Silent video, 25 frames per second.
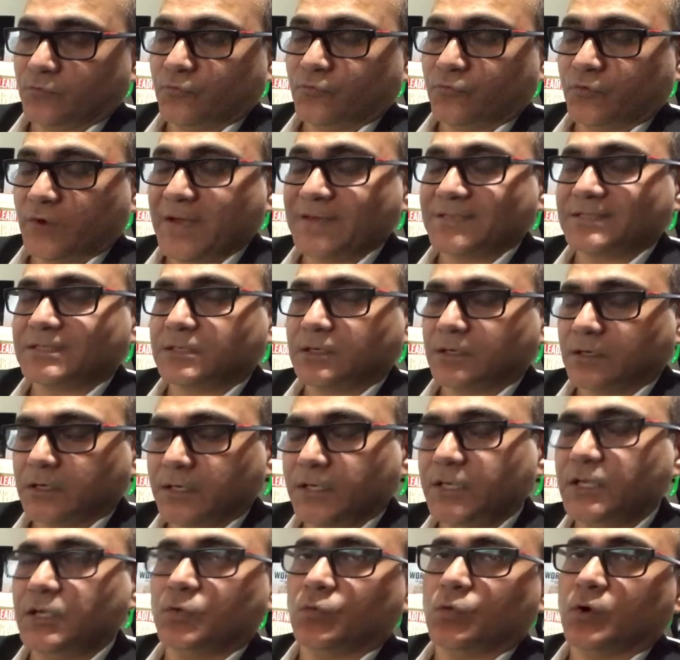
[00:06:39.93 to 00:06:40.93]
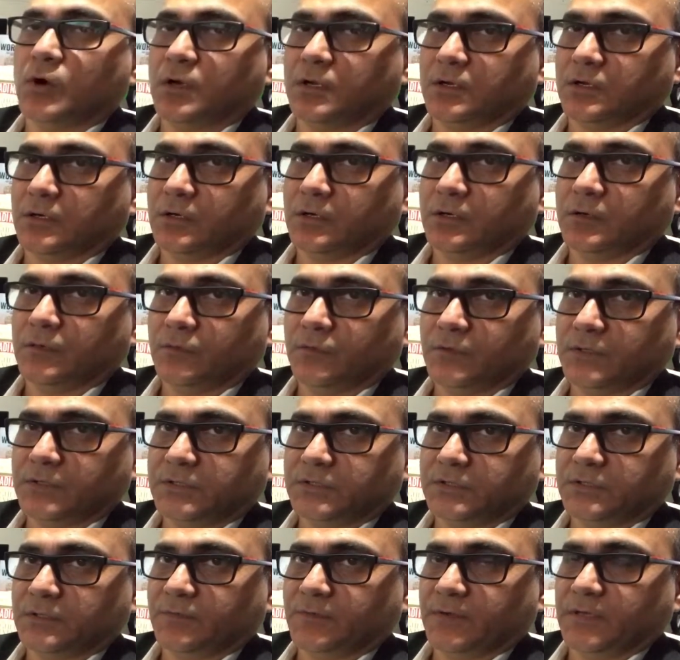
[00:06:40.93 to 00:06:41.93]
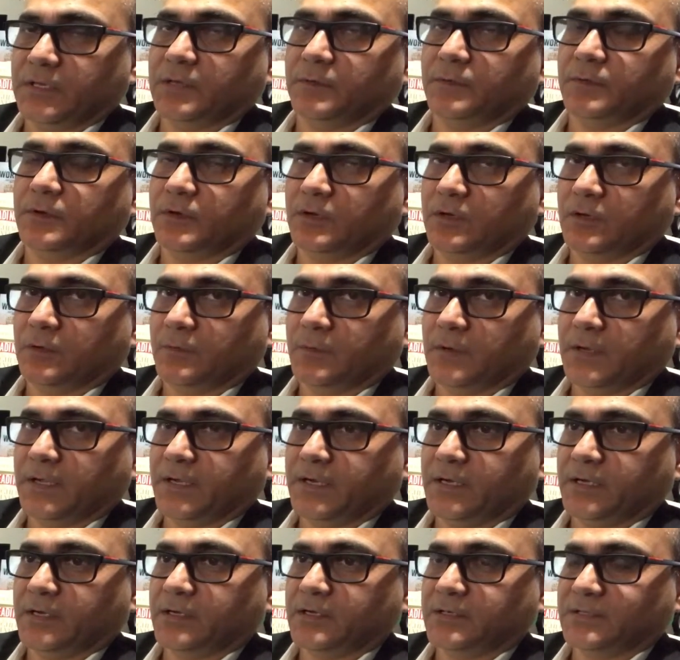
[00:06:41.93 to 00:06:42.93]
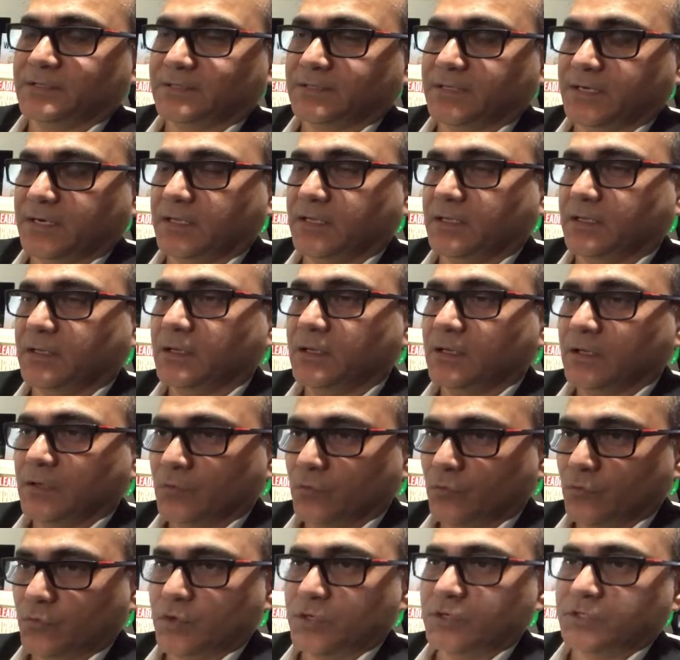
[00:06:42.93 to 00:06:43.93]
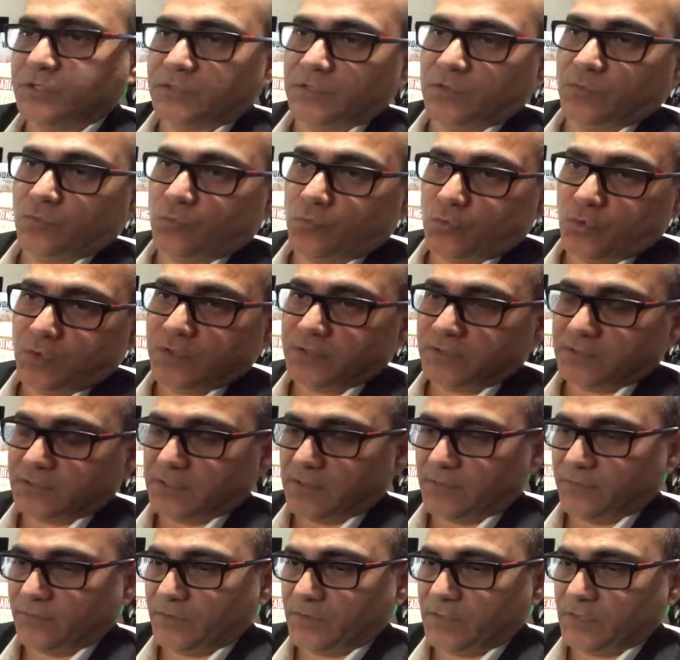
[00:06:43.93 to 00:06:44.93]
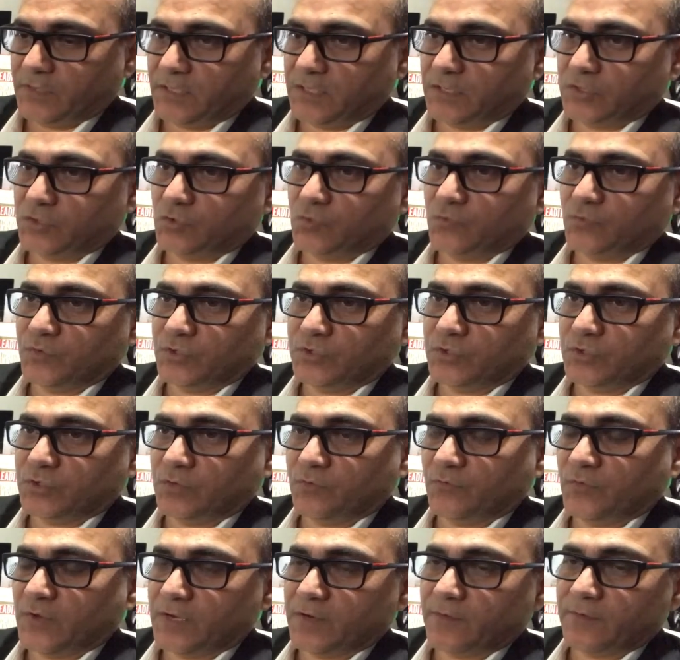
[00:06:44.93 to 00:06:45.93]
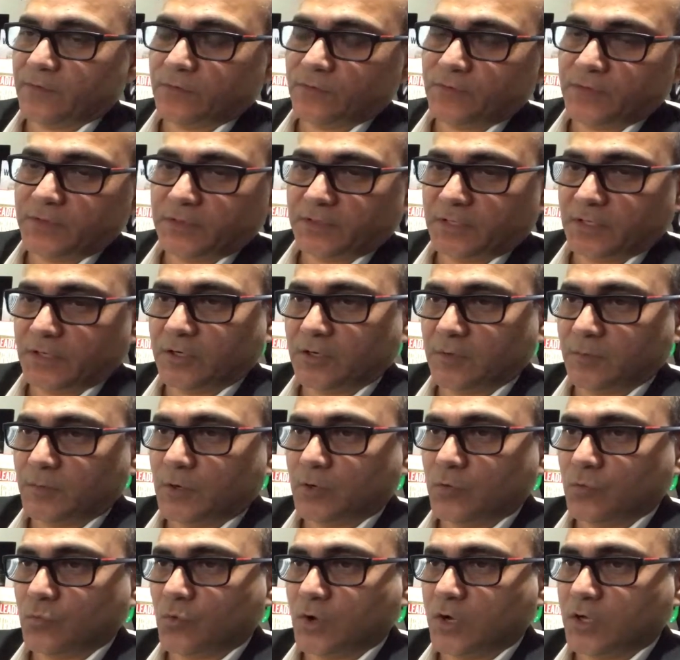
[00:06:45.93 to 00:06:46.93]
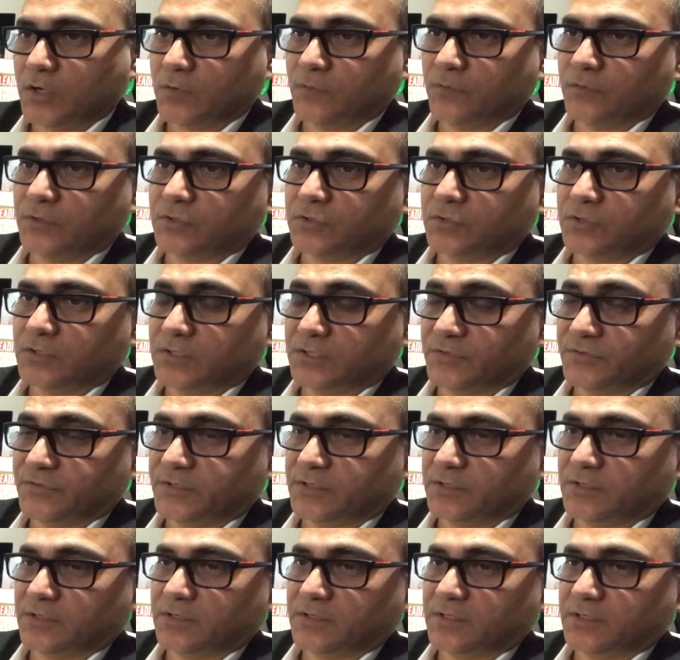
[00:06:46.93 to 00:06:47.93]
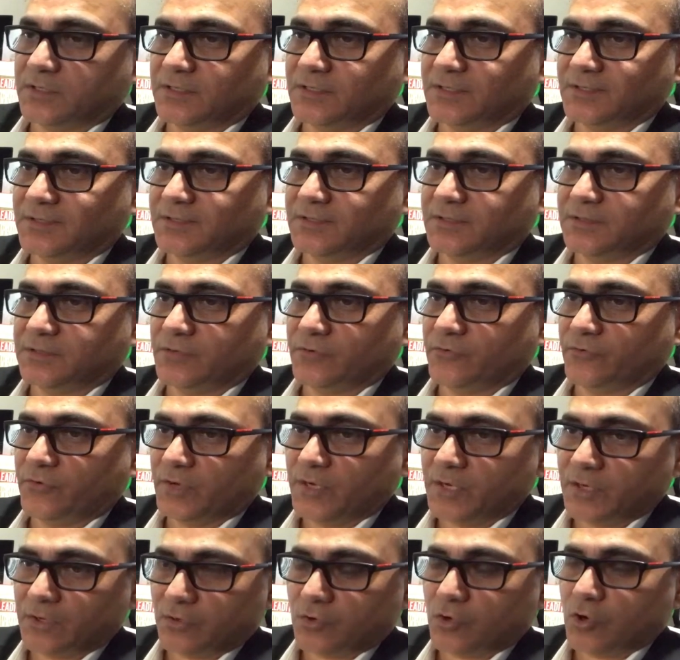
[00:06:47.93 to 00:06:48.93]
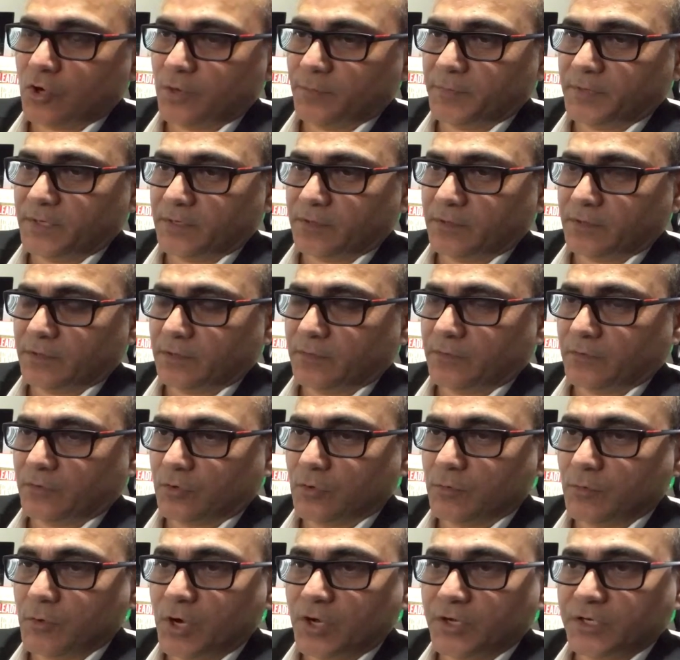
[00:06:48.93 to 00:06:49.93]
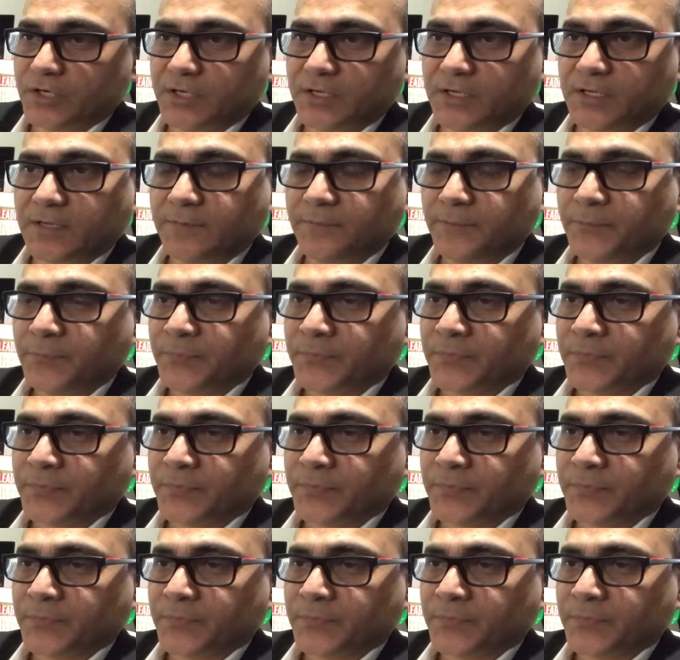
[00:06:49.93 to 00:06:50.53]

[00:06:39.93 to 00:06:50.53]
fresh clean water, which is available on our planet, and it's getting worse and worse every day. So we should, whenever we think about water, we should consider that this is a rare common commodity